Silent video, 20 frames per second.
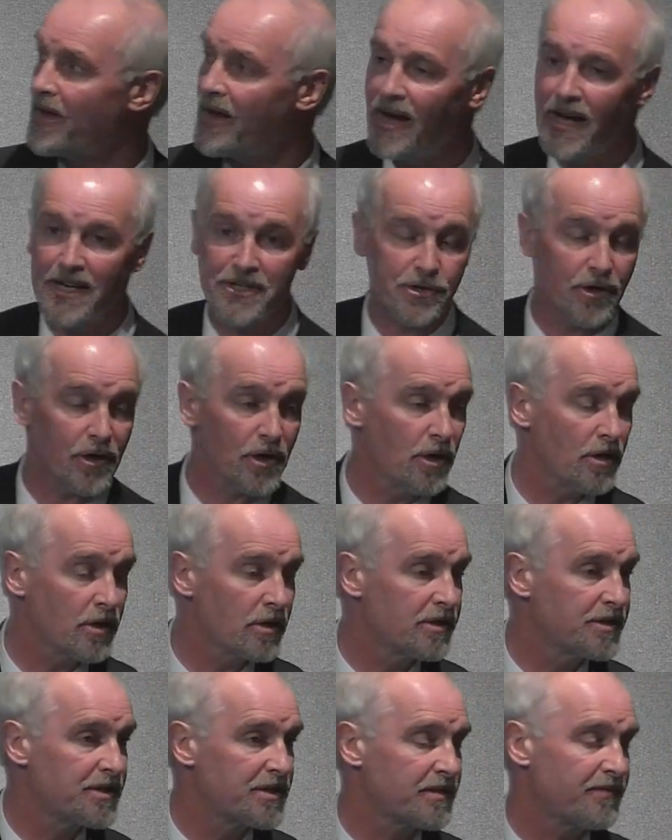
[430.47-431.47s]

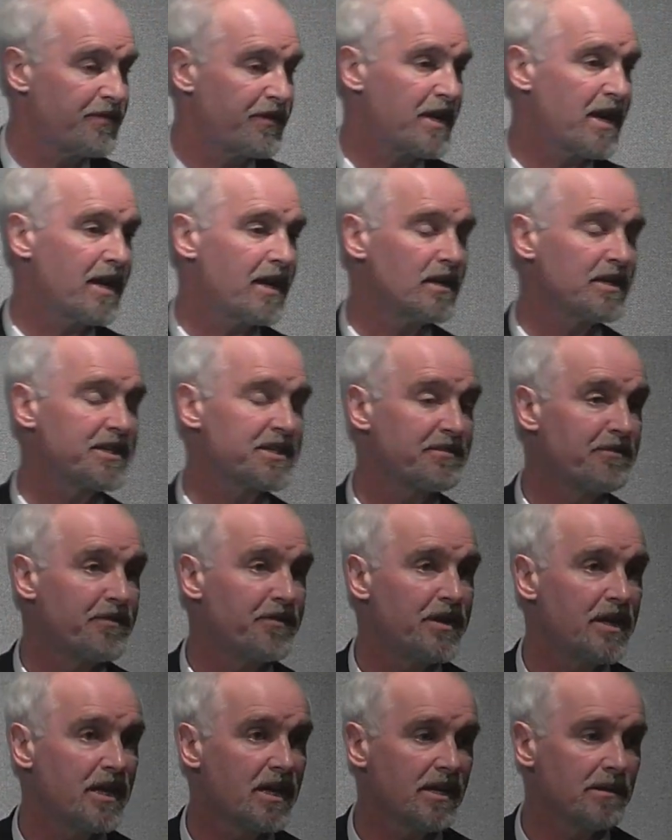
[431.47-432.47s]
Enterococcus faecalis and
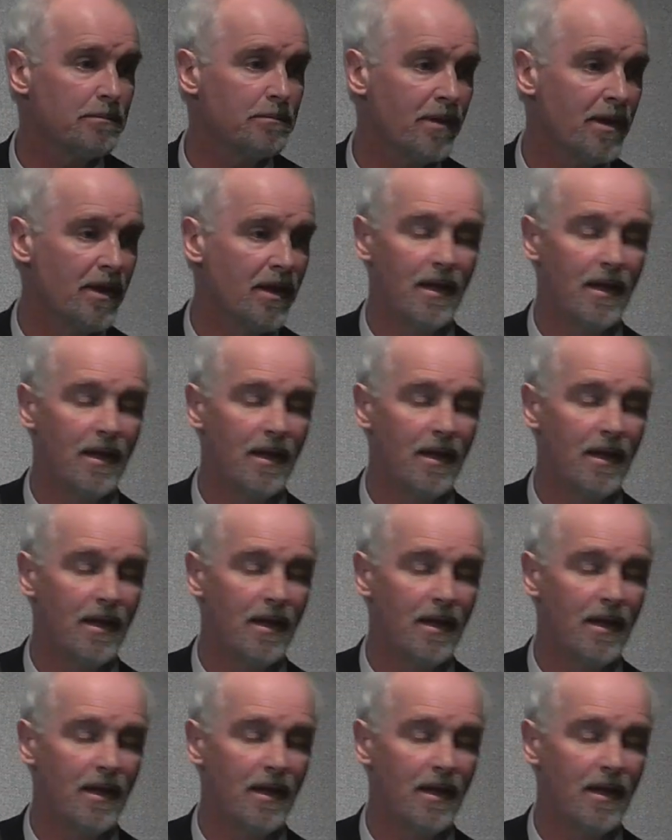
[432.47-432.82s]
faecium,